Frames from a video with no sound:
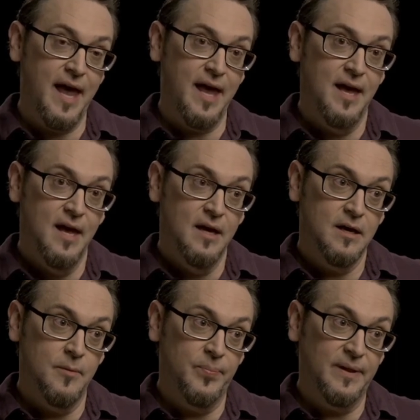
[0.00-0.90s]
a
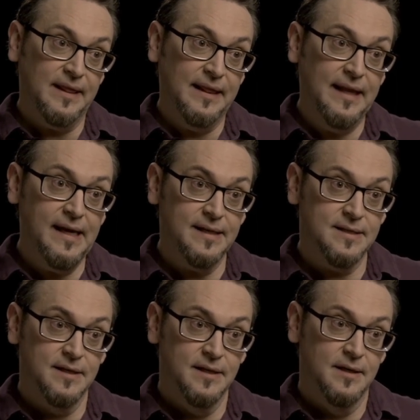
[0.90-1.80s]

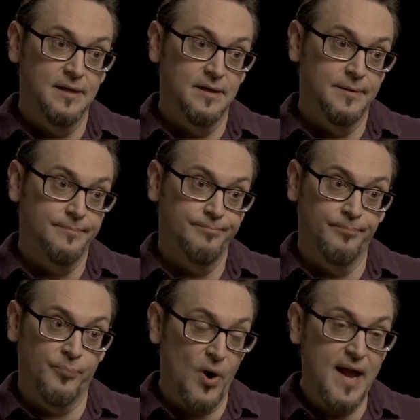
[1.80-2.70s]
complete
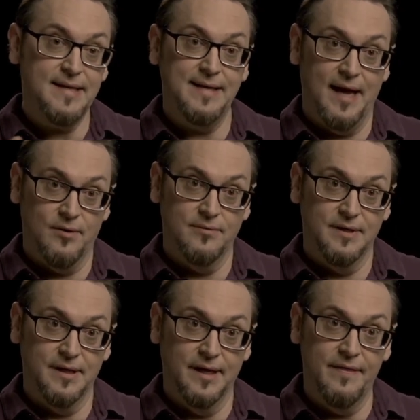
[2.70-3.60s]
breakdown
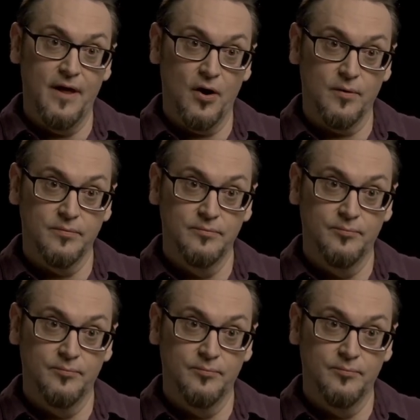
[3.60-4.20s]
in their